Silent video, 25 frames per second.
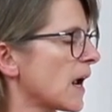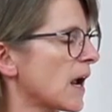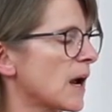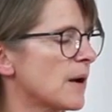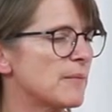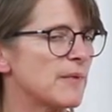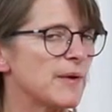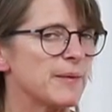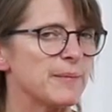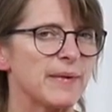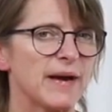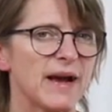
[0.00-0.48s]
And
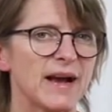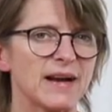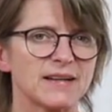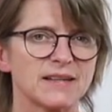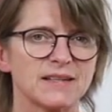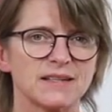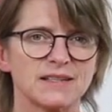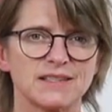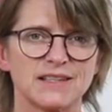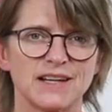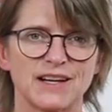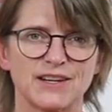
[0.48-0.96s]
coming back
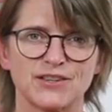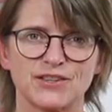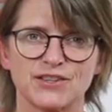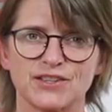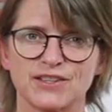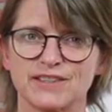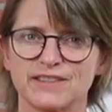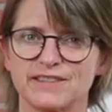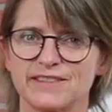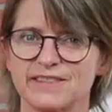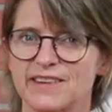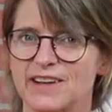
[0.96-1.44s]
to
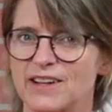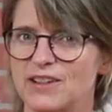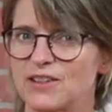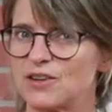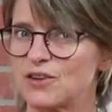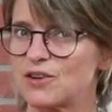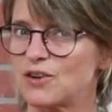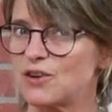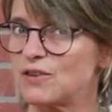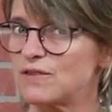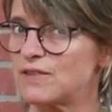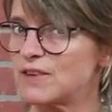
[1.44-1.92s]
center and
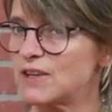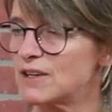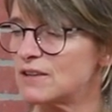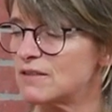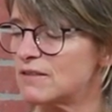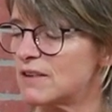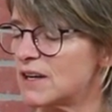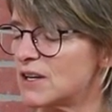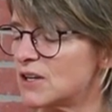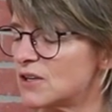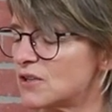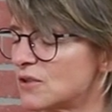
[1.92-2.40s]
look over your
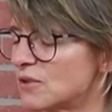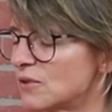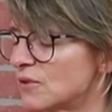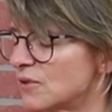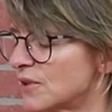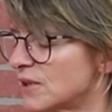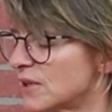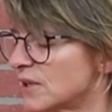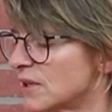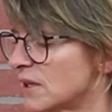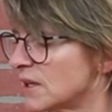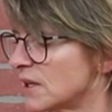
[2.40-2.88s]
right
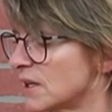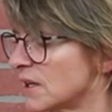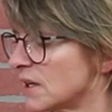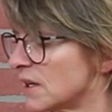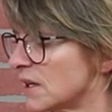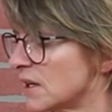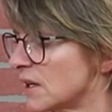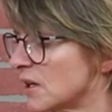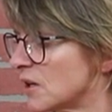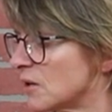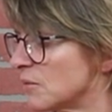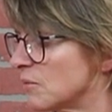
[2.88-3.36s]
shoulder,
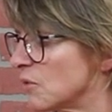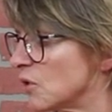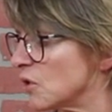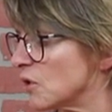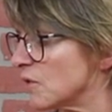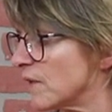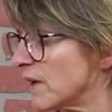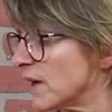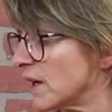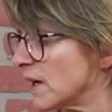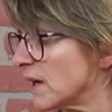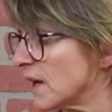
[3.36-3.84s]

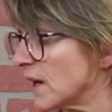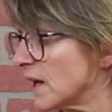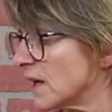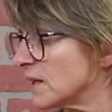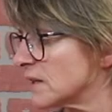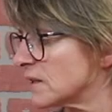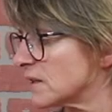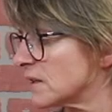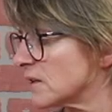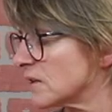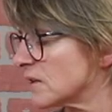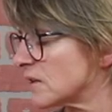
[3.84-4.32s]
moving
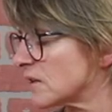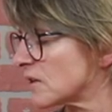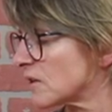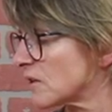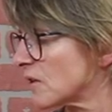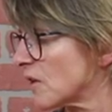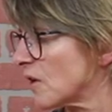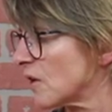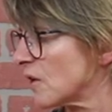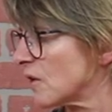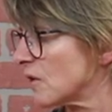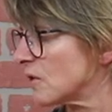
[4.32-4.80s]
nice and
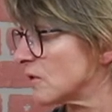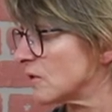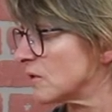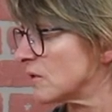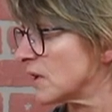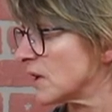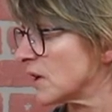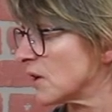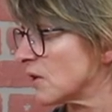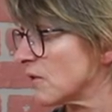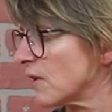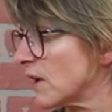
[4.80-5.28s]

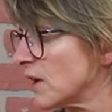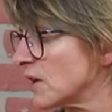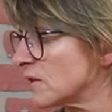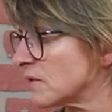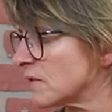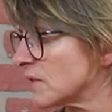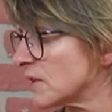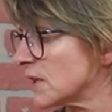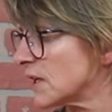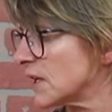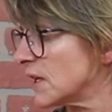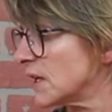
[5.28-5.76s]
slow and
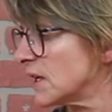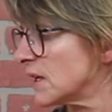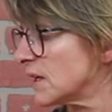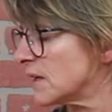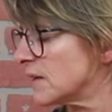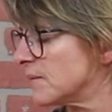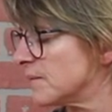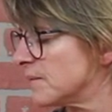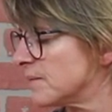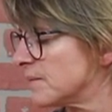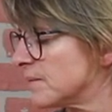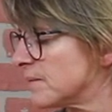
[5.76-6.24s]
gracefully.